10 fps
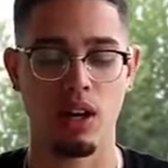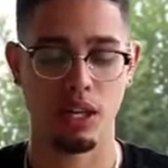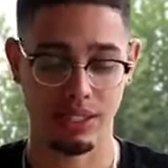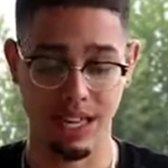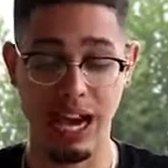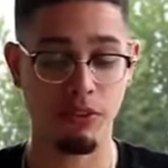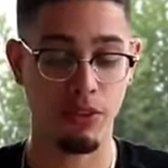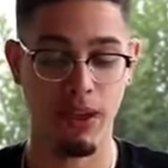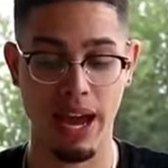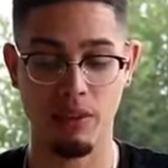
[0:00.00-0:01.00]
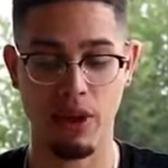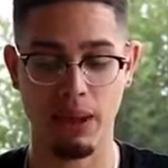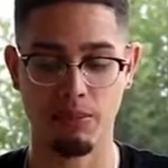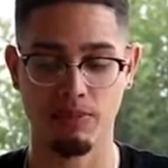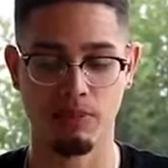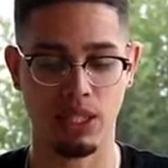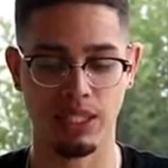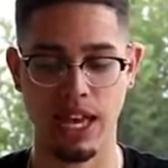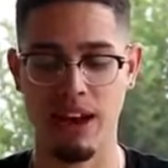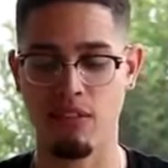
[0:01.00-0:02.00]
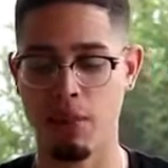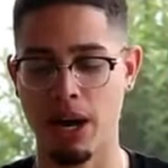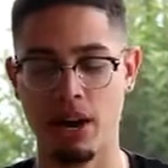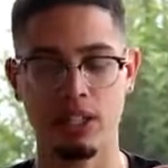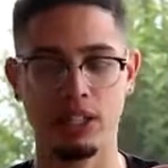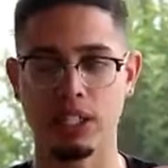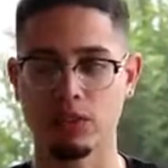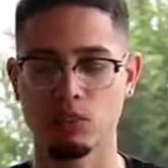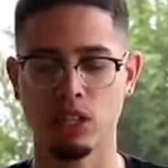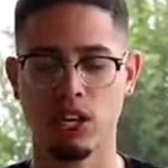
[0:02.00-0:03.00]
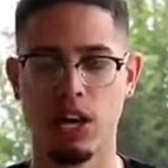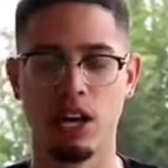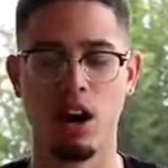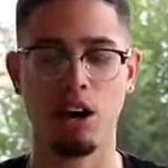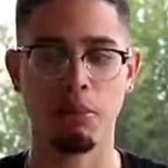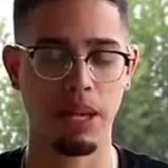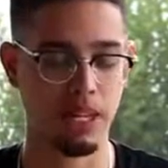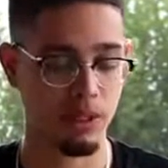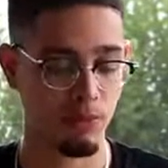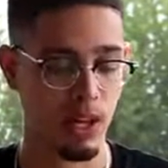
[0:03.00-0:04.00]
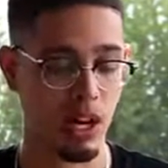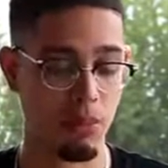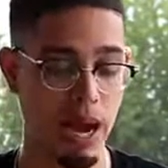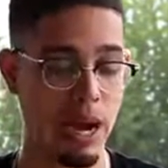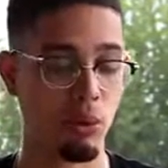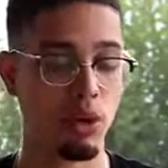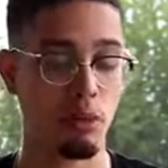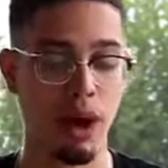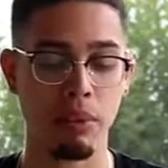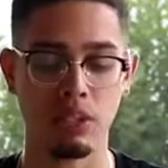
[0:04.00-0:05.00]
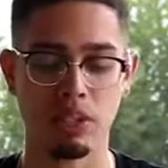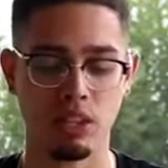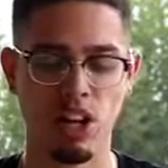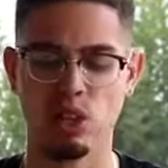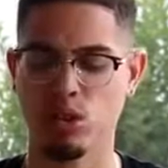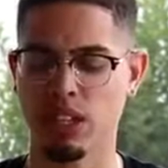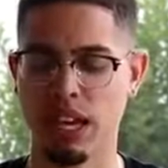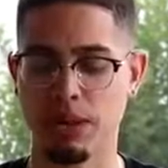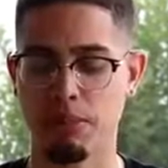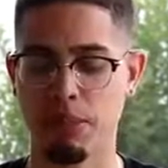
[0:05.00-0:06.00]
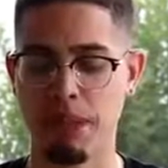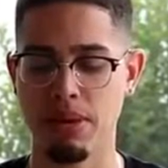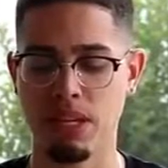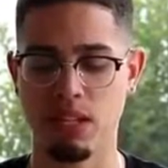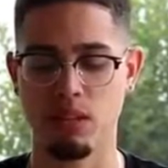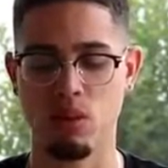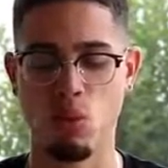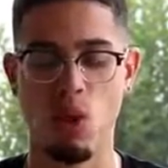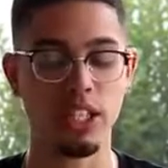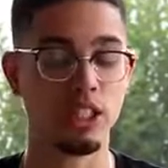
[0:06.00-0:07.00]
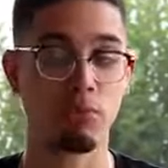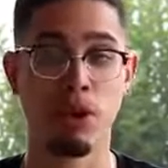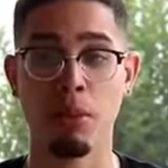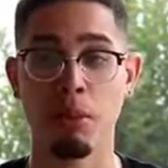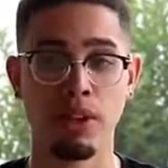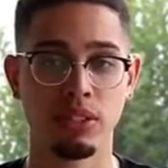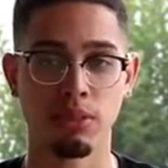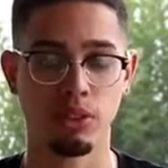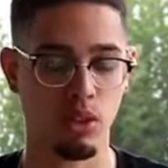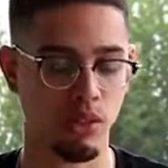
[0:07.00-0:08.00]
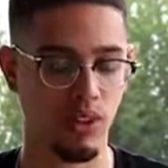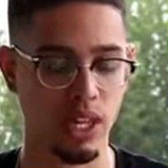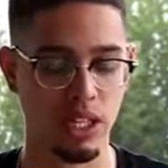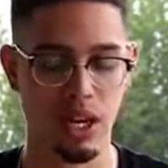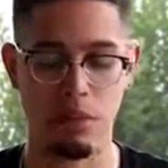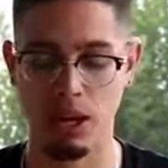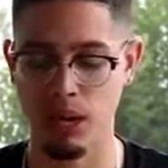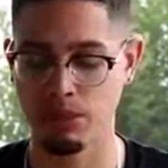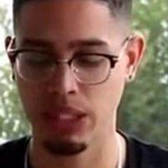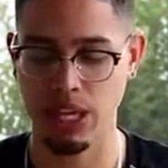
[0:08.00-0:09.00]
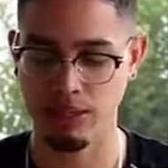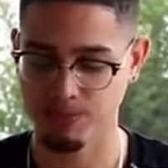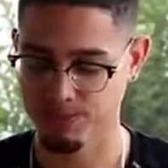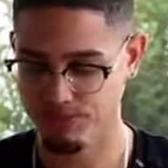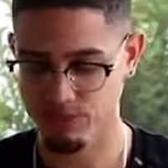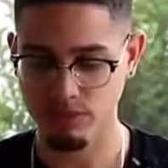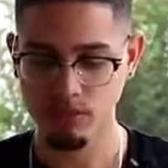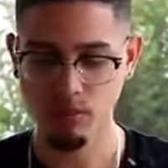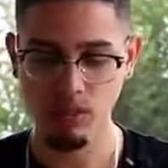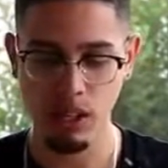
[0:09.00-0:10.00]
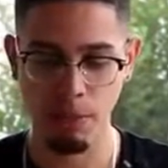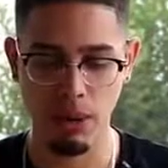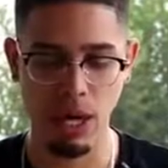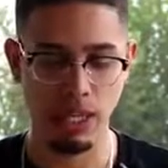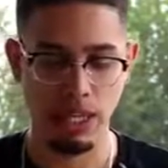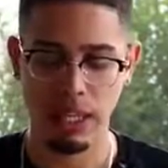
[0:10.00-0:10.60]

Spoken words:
aside from that, right, because I have all my other things which are kind of automated, I will probably start doing like maybe once per month some sort of income update. But